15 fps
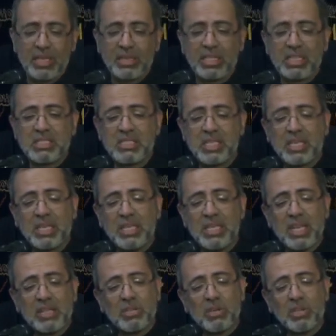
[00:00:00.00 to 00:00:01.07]
that
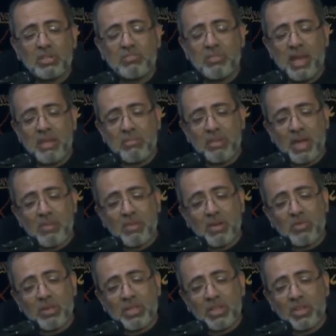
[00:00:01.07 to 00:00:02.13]
Sakina thought, my Baba
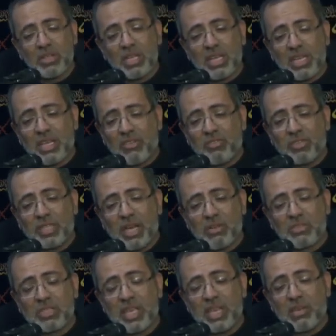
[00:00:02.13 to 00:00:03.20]
will not leave
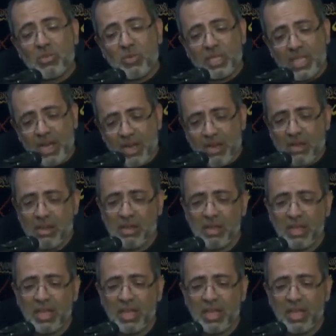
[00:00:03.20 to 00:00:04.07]
without saying Wida.